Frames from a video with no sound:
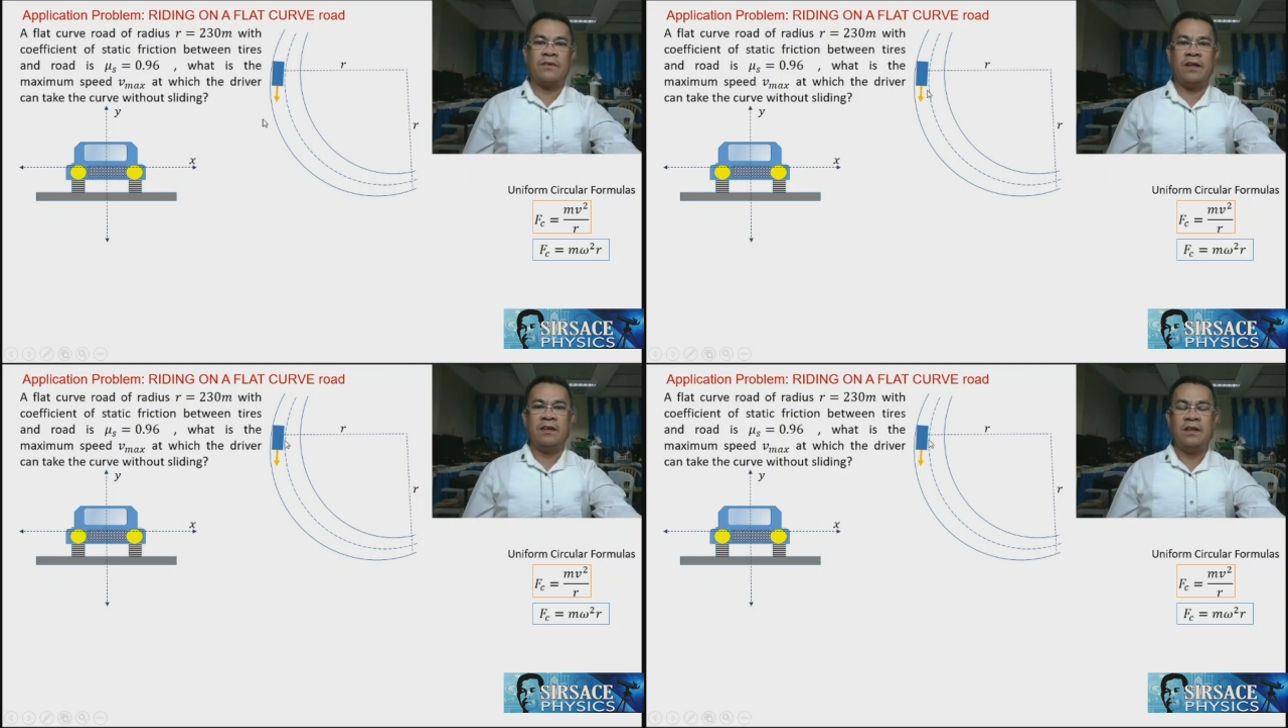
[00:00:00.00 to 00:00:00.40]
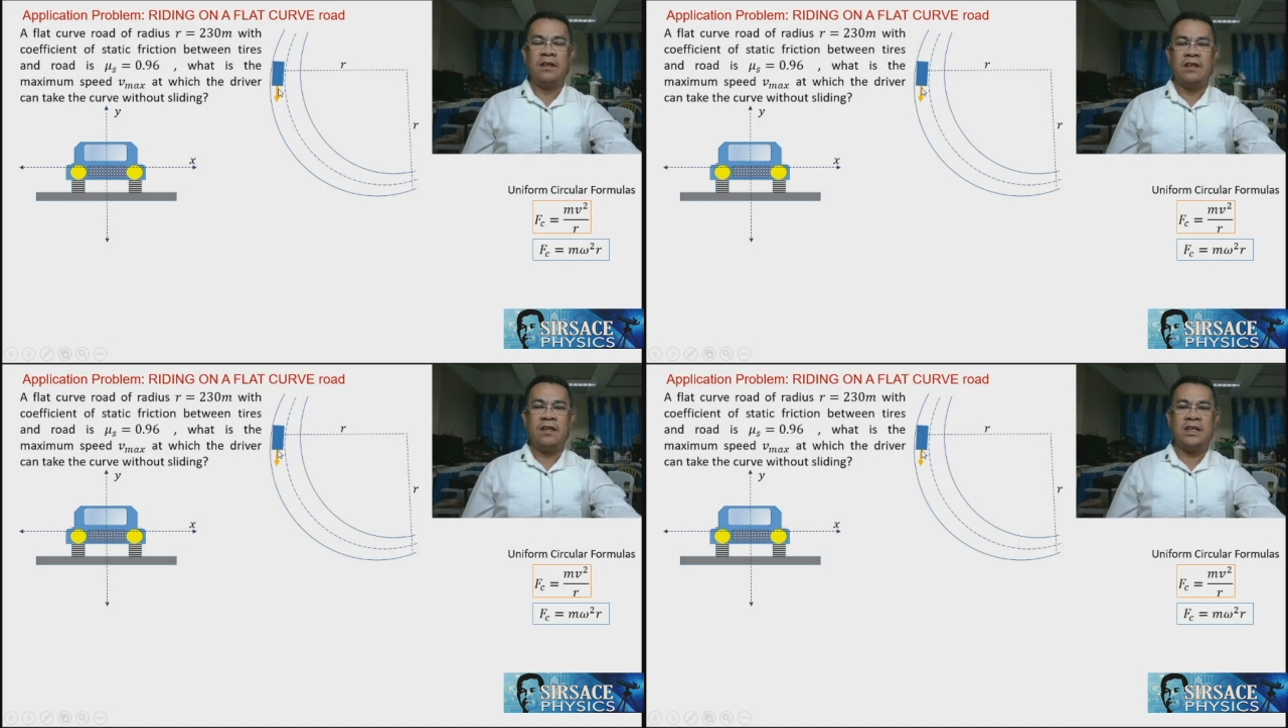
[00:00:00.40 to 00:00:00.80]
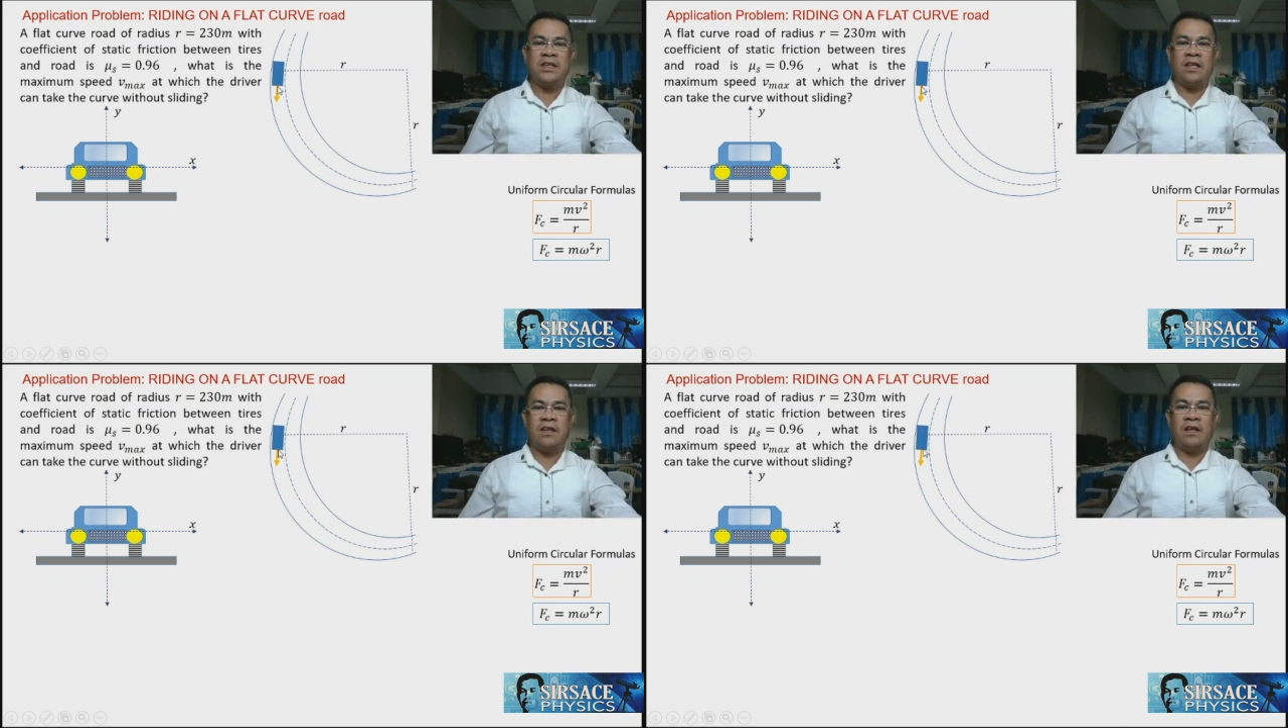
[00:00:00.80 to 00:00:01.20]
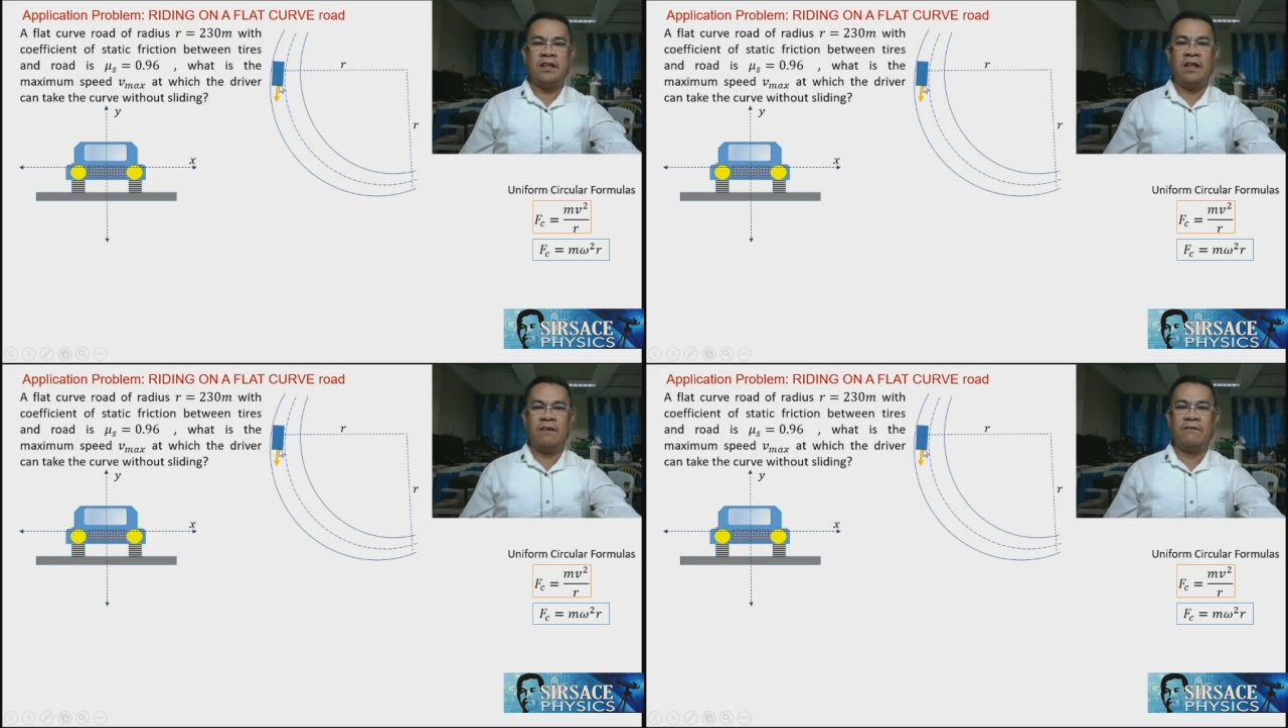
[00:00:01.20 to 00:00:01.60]
Okay? This is an
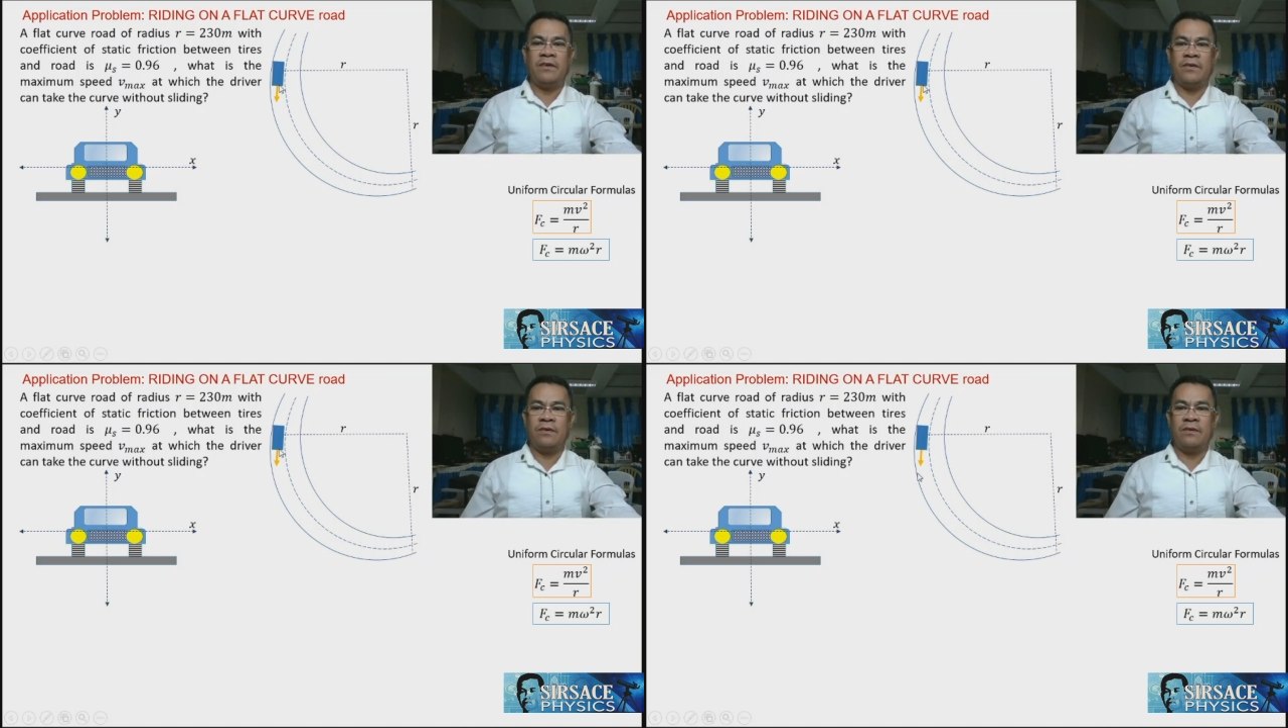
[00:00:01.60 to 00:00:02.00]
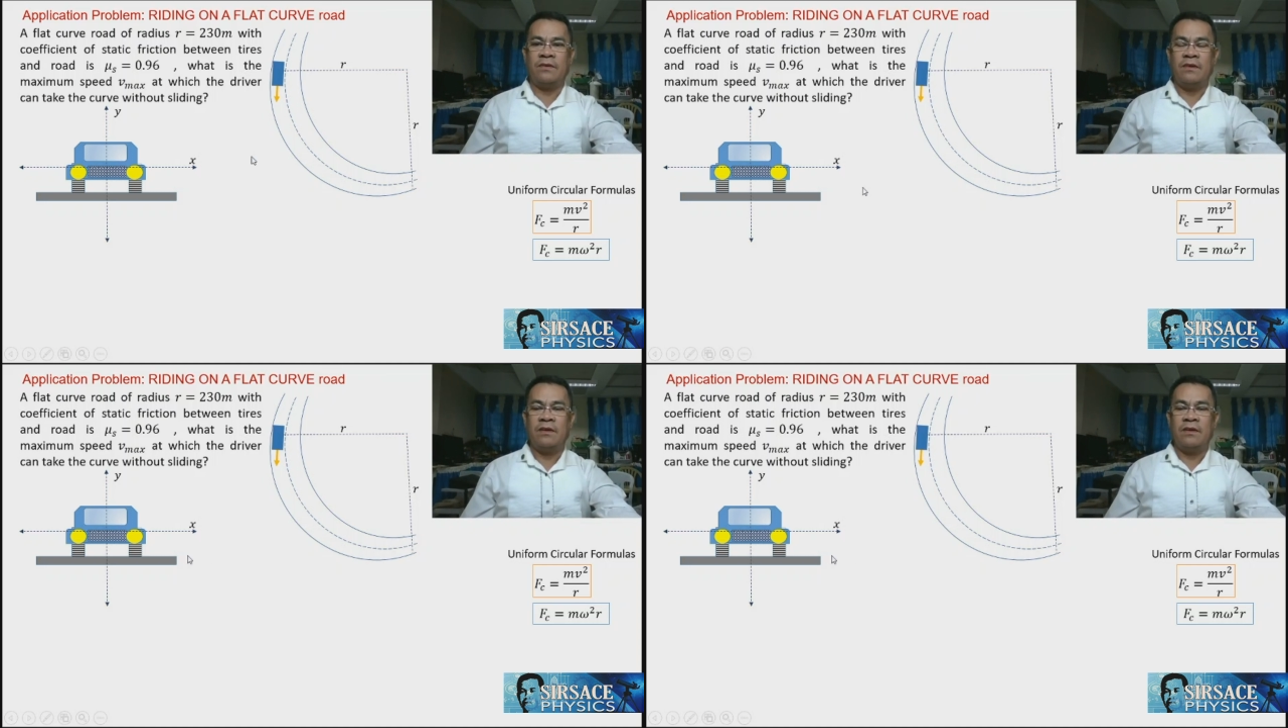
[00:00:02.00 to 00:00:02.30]
aerial view.